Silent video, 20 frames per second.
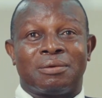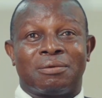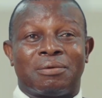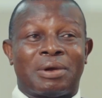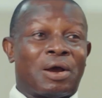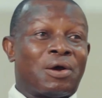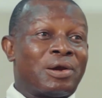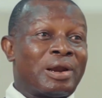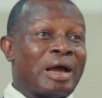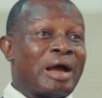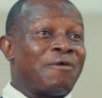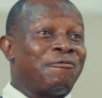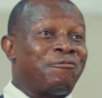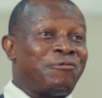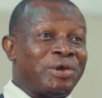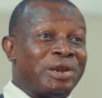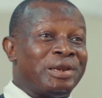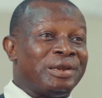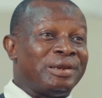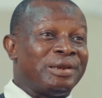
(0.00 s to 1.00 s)
are
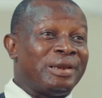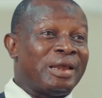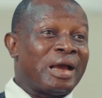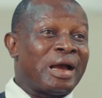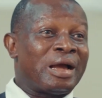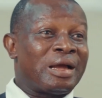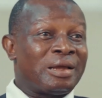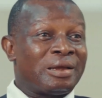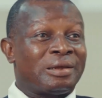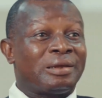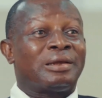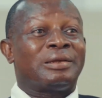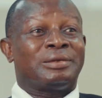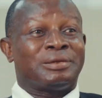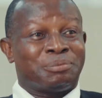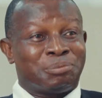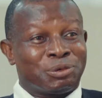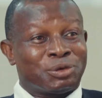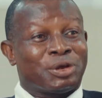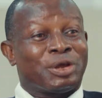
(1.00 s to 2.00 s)
failing there.
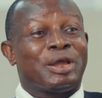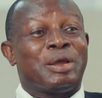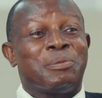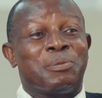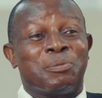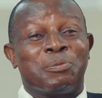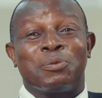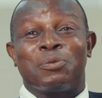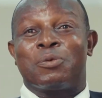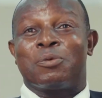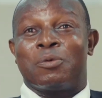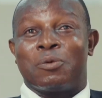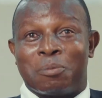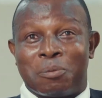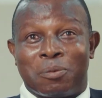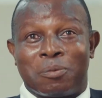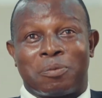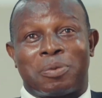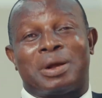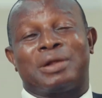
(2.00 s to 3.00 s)
It became
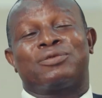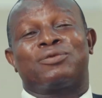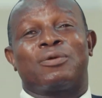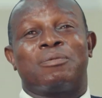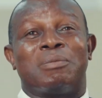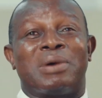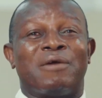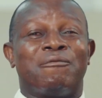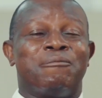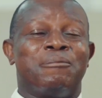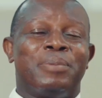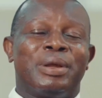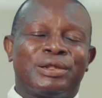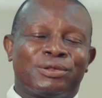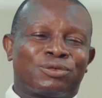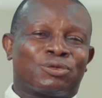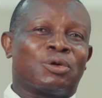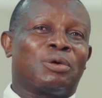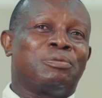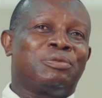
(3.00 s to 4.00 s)
part of my
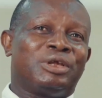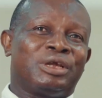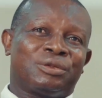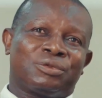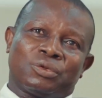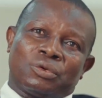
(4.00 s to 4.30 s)
best subject.